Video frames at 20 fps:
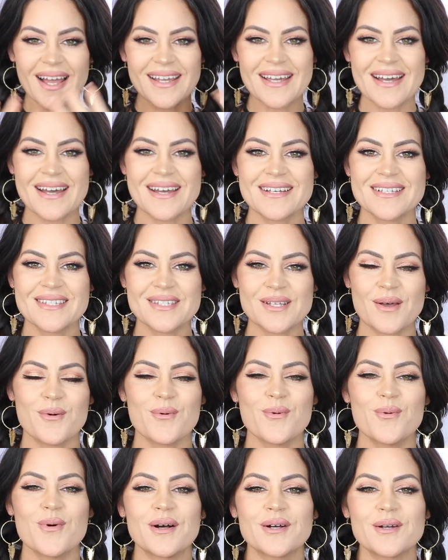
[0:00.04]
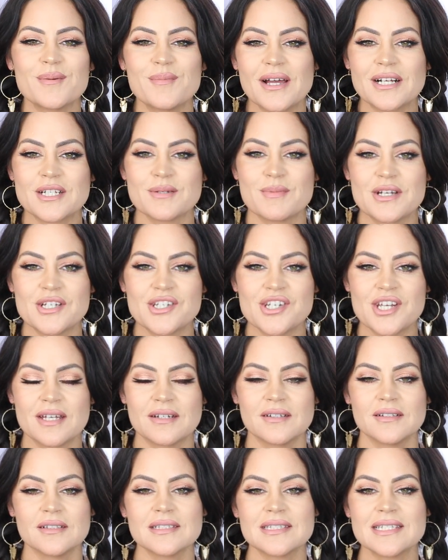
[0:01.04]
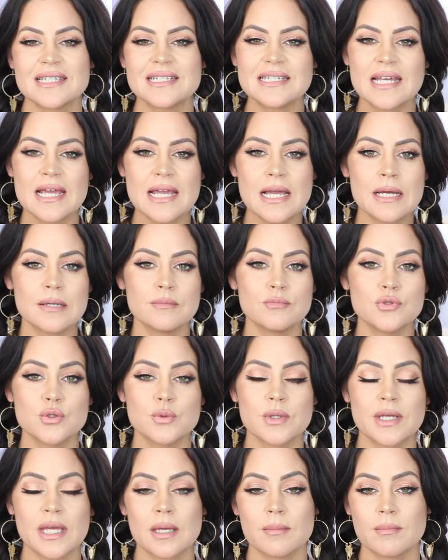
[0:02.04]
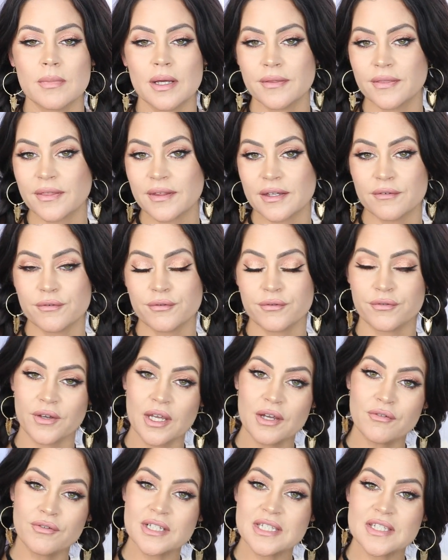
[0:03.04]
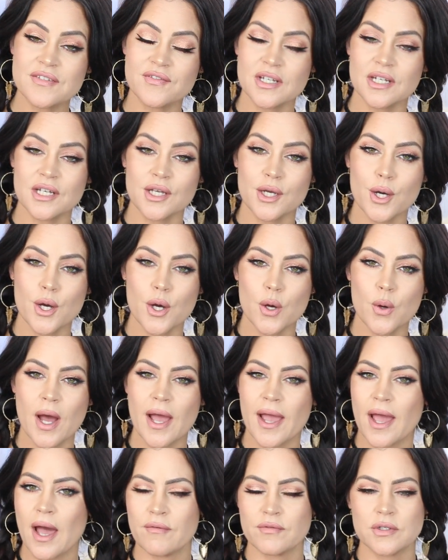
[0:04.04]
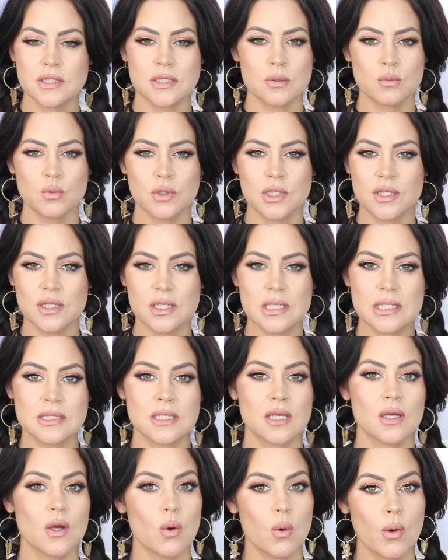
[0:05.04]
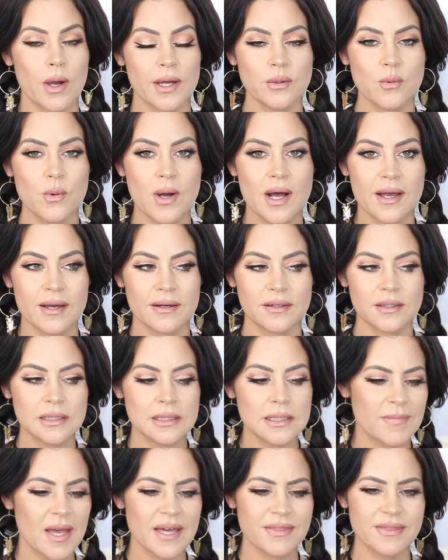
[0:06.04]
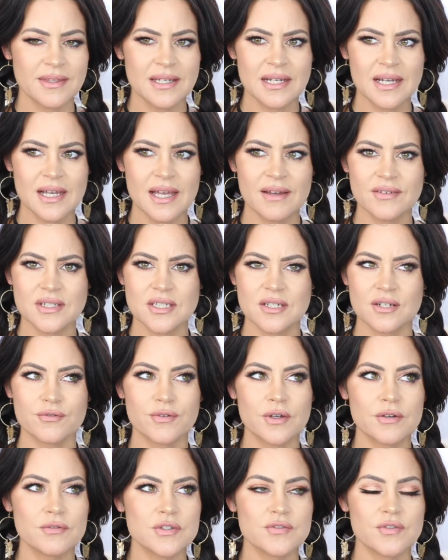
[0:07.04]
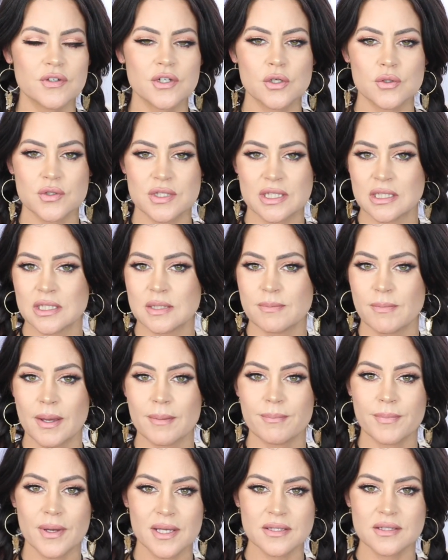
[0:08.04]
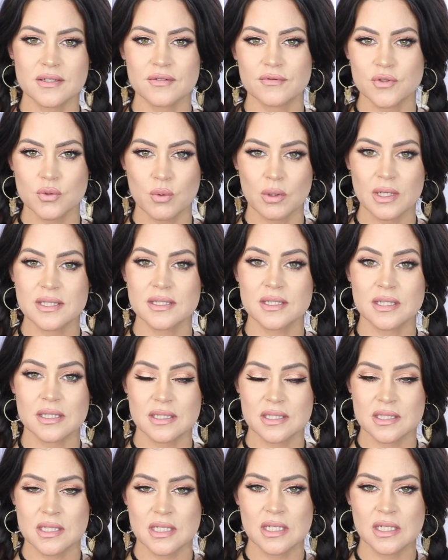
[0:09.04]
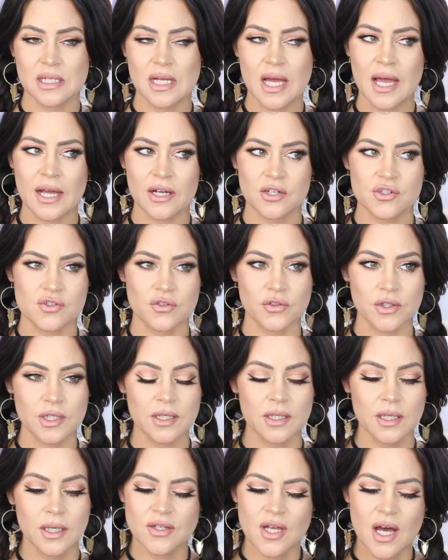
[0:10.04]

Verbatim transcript: Hi guys, welcome back to my channel. Today I'm doing a monthly favorites video. I haven't done one of these in quite a while. I think I haven't done a favorites video since my best of twenty sixteen actually.